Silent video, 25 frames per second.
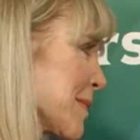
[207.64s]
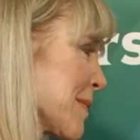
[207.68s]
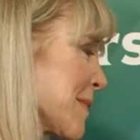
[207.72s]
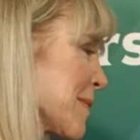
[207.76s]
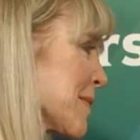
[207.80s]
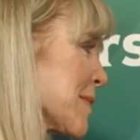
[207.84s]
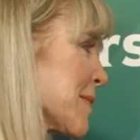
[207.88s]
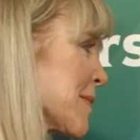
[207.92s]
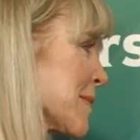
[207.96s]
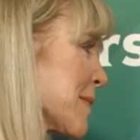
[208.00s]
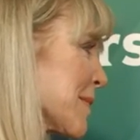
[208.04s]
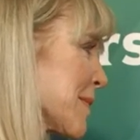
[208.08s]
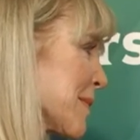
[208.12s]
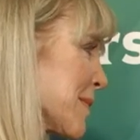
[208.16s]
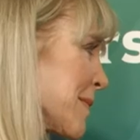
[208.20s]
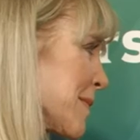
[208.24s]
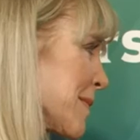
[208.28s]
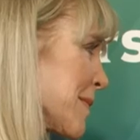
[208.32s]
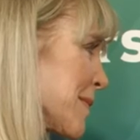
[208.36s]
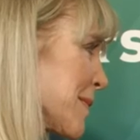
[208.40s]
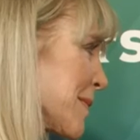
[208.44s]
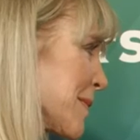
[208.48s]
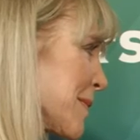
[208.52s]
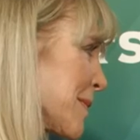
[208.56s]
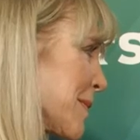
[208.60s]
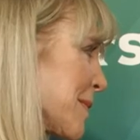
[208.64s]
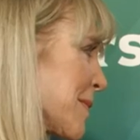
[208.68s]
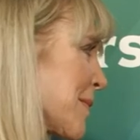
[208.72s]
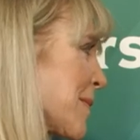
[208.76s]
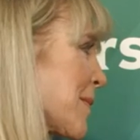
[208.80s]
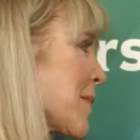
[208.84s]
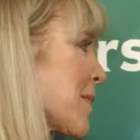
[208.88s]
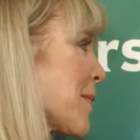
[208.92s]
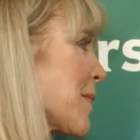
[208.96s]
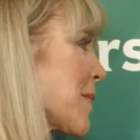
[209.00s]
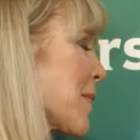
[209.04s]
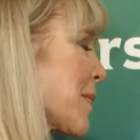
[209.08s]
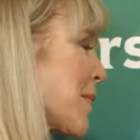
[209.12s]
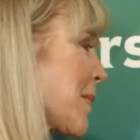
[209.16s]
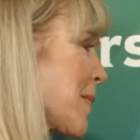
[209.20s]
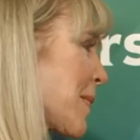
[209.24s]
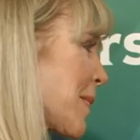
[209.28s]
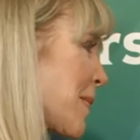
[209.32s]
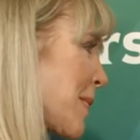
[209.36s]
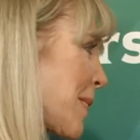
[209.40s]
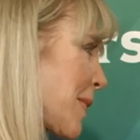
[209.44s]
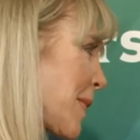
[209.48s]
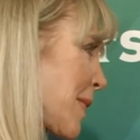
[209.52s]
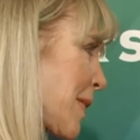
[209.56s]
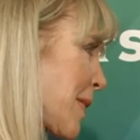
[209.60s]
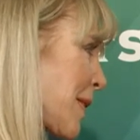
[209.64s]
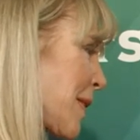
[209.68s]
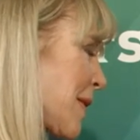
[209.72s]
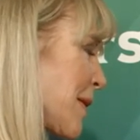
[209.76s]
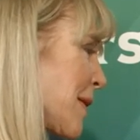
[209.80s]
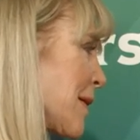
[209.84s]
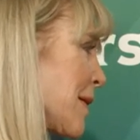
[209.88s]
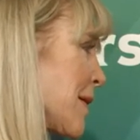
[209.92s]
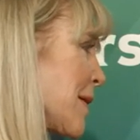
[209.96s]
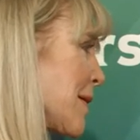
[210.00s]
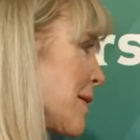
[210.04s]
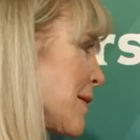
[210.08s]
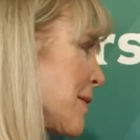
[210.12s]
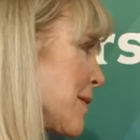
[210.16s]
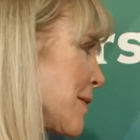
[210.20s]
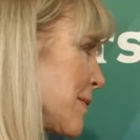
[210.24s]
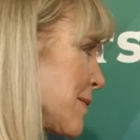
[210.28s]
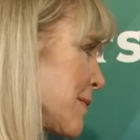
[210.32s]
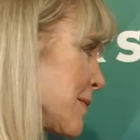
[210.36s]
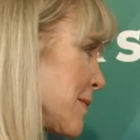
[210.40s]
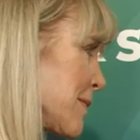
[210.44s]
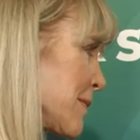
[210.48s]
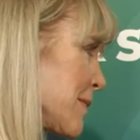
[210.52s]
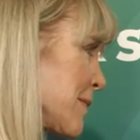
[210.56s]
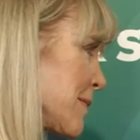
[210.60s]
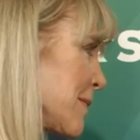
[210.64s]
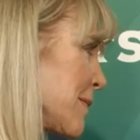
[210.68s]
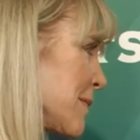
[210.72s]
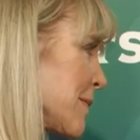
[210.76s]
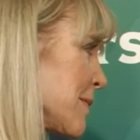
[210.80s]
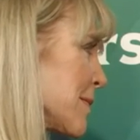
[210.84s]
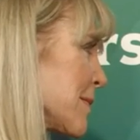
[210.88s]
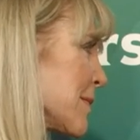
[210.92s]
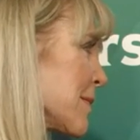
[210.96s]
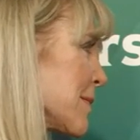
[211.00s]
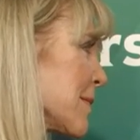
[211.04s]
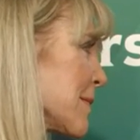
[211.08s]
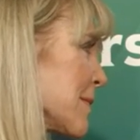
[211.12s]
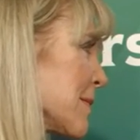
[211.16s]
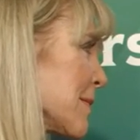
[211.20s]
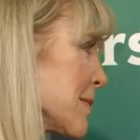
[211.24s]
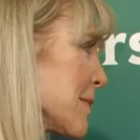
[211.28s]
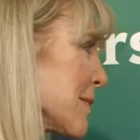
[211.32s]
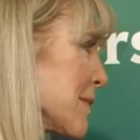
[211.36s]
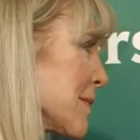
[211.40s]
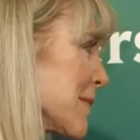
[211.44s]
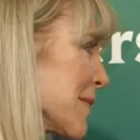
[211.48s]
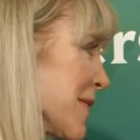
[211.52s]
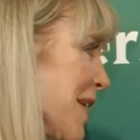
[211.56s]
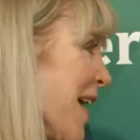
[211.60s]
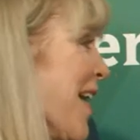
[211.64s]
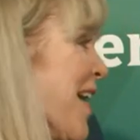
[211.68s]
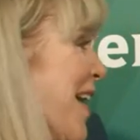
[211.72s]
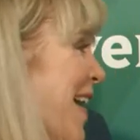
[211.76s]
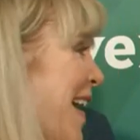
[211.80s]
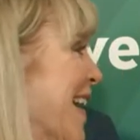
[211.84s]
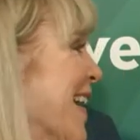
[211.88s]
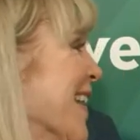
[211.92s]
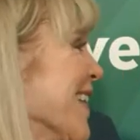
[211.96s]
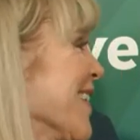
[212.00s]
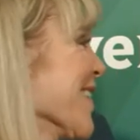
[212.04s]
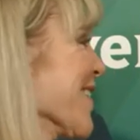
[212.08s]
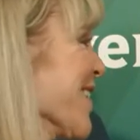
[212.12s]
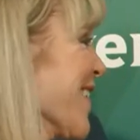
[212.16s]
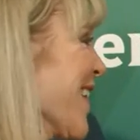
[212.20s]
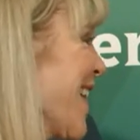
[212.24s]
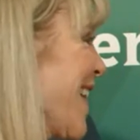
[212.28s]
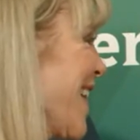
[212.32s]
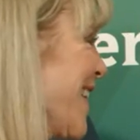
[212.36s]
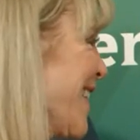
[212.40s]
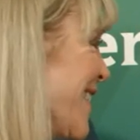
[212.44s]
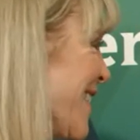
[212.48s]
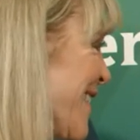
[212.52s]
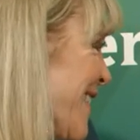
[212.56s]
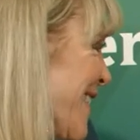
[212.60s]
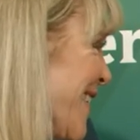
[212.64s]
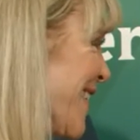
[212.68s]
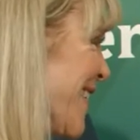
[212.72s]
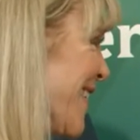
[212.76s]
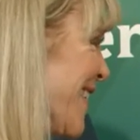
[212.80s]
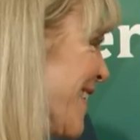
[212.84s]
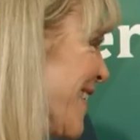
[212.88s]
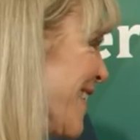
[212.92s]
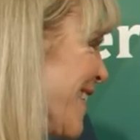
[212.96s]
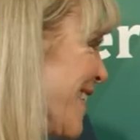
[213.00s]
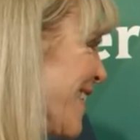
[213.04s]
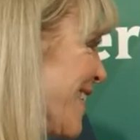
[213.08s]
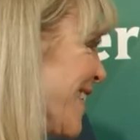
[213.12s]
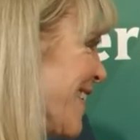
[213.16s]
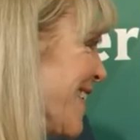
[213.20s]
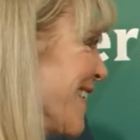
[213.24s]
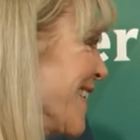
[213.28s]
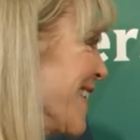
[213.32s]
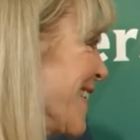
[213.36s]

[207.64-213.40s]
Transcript: No words are spoken by the person on screen.